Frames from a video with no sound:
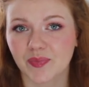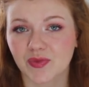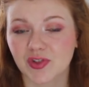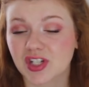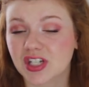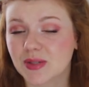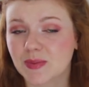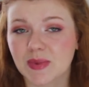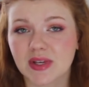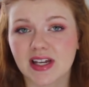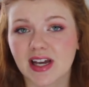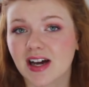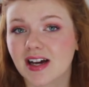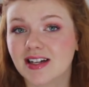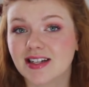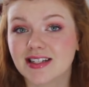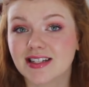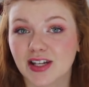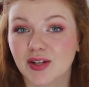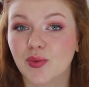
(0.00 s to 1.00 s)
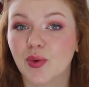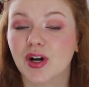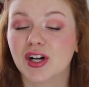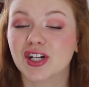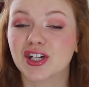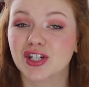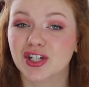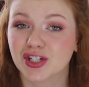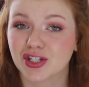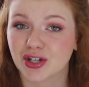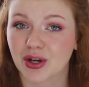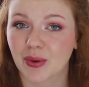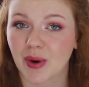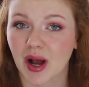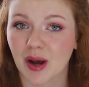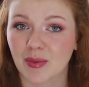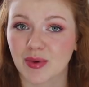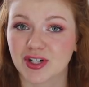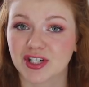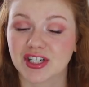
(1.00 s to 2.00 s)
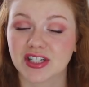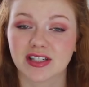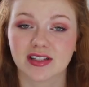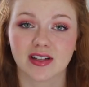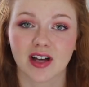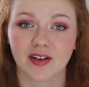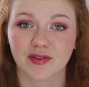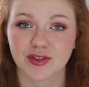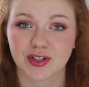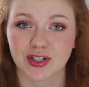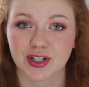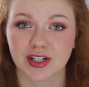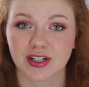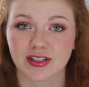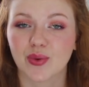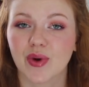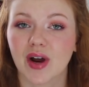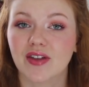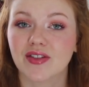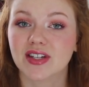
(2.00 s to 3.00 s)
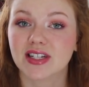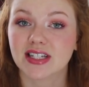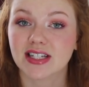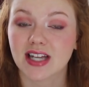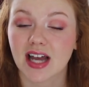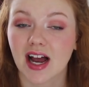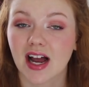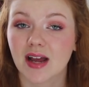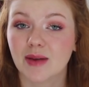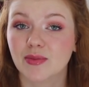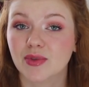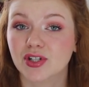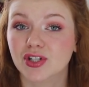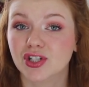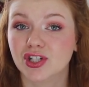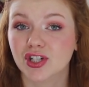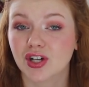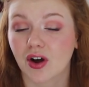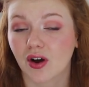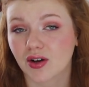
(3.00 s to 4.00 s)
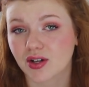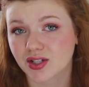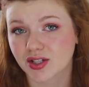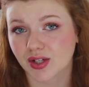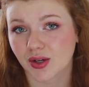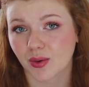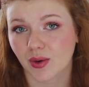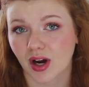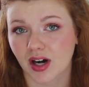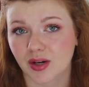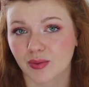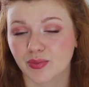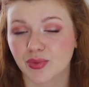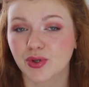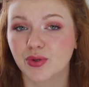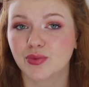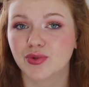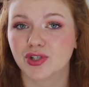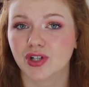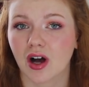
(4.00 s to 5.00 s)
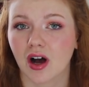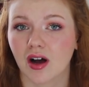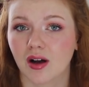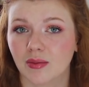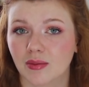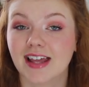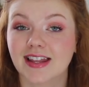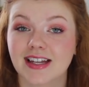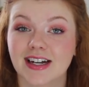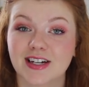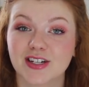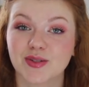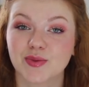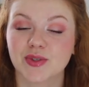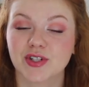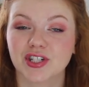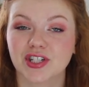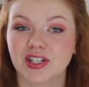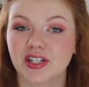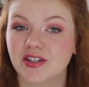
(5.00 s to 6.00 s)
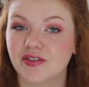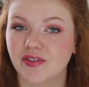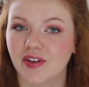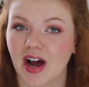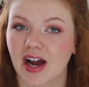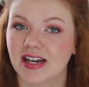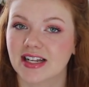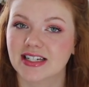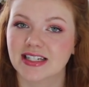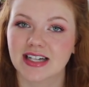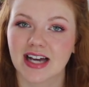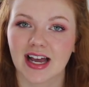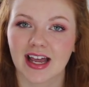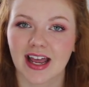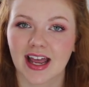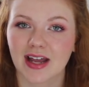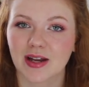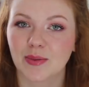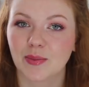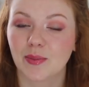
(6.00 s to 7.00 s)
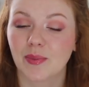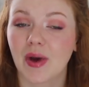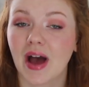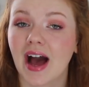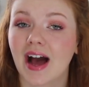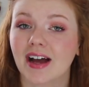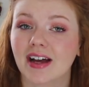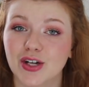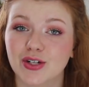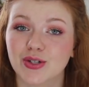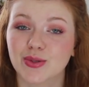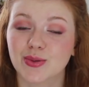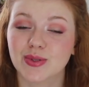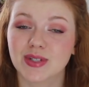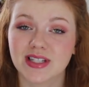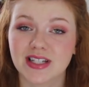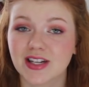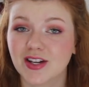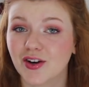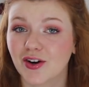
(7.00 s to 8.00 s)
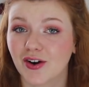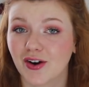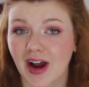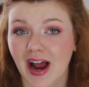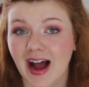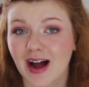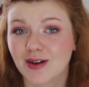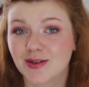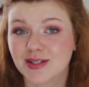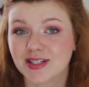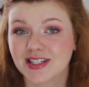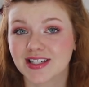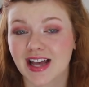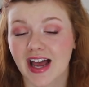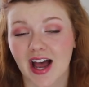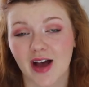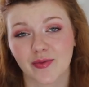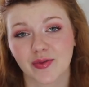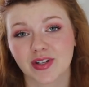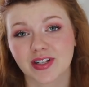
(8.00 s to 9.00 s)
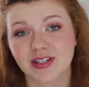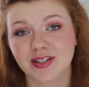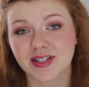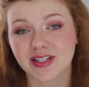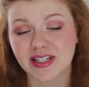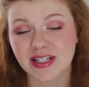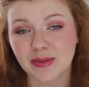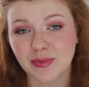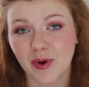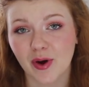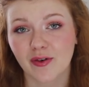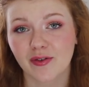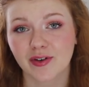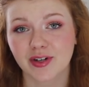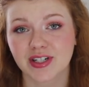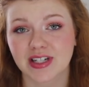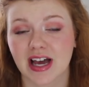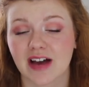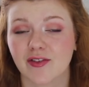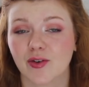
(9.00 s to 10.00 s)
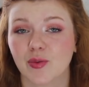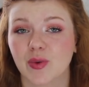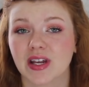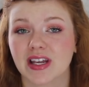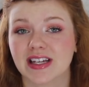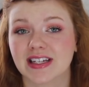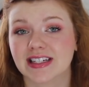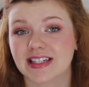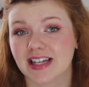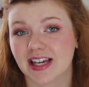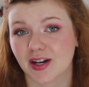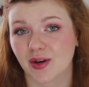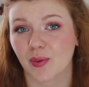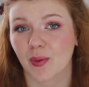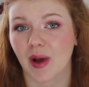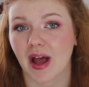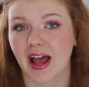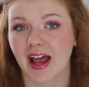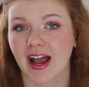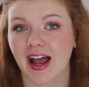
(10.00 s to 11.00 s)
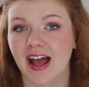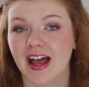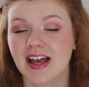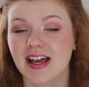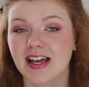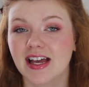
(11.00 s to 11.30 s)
just because he wanted to show how much he loved her. Around this time, she also got a boob job, and that is when she invited Diane back to see her house to have a little sleepover, to have a weekend getaway,